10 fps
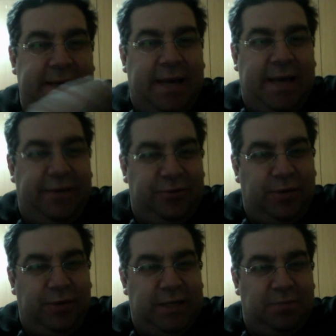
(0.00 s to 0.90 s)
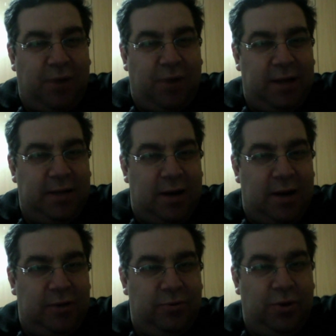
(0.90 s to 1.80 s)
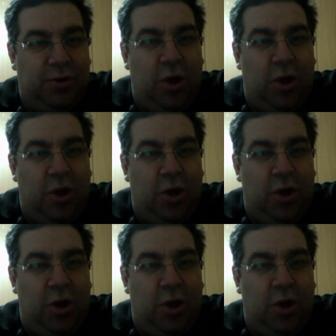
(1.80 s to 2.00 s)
gave to his brother Harun,